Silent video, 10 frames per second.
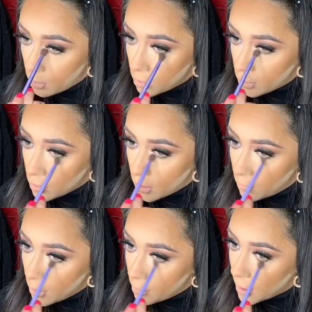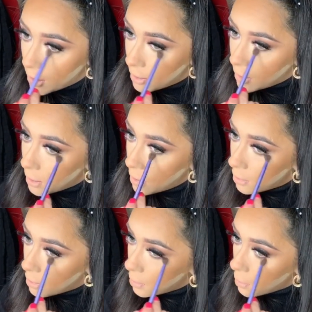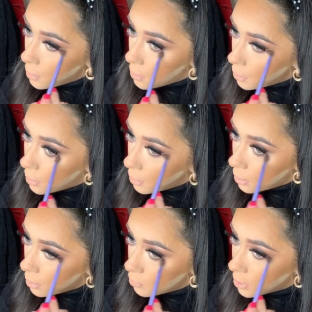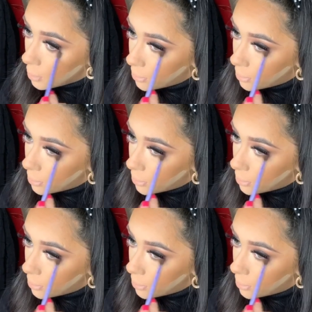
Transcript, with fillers: Just gonna rub that on then. Rub.